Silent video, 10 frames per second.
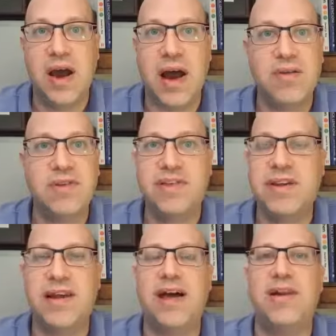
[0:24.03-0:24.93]
I really did
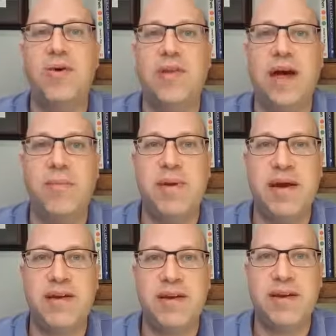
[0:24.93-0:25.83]
not know a lot
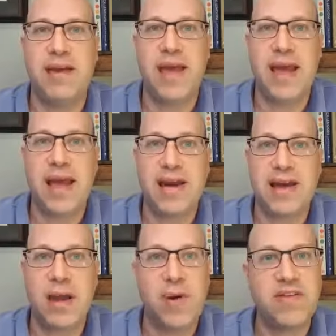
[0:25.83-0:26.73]
about it, and
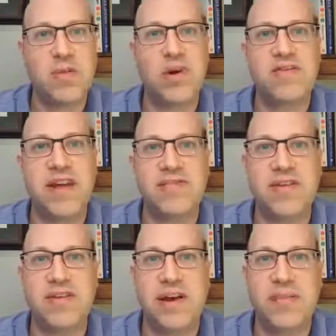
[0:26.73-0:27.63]
I went to work for that
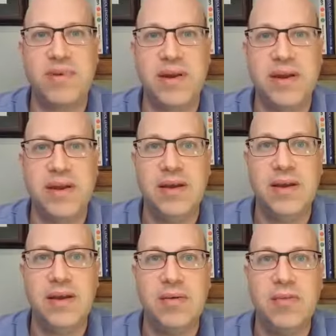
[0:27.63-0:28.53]
first company
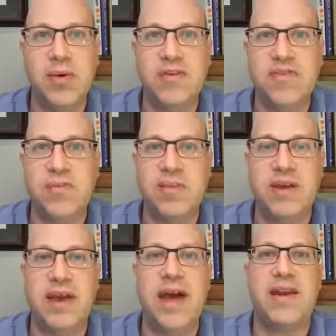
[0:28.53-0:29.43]
more from the
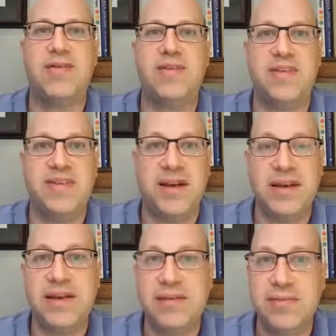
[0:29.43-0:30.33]
mechanical
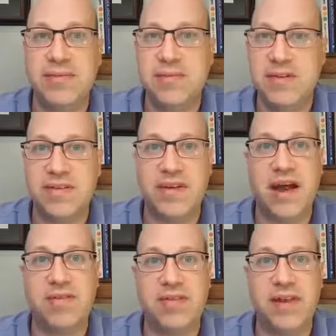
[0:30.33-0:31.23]
design
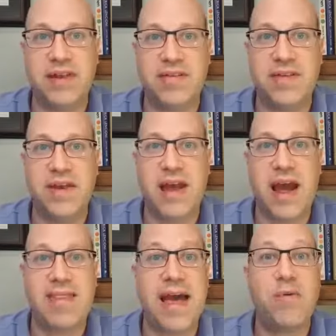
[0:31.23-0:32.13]
side of things,
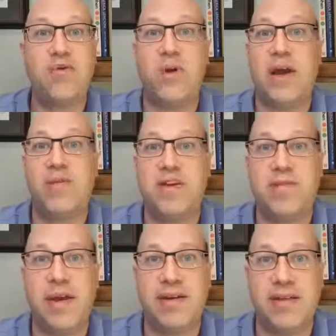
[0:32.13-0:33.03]
and that was what I was
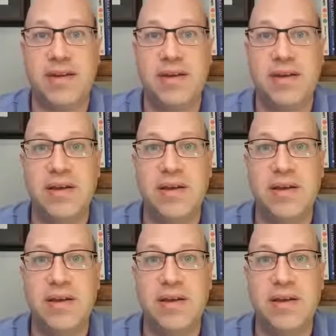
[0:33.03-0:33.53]
expecting.